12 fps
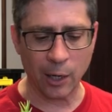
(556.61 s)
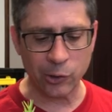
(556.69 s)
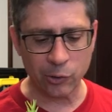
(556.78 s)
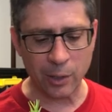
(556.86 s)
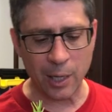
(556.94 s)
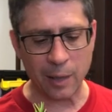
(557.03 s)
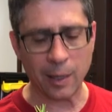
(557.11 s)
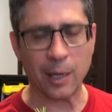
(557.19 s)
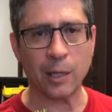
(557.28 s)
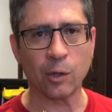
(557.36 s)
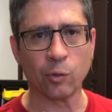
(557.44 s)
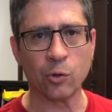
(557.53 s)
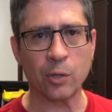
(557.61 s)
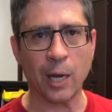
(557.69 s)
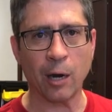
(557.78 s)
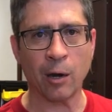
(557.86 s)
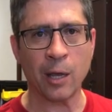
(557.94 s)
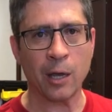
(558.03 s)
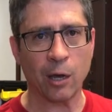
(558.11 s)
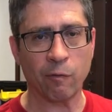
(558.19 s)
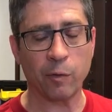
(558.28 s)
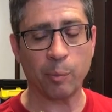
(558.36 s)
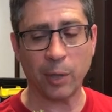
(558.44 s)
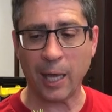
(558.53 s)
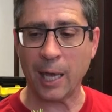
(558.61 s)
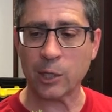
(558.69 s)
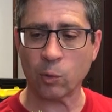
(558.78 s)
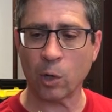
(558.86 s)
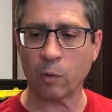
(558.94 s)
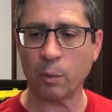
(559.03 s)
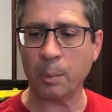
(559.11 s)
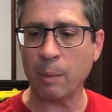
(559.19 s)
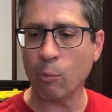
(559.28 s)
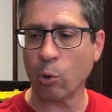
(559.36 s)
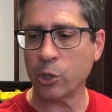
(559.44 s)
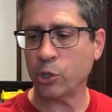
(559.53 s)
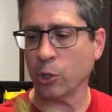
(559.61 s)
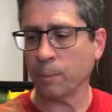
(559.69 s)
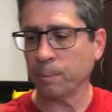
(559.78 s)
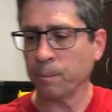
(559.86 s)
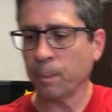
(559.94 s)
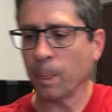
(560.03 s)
underneath and in the root area of the plants where it will be moisture.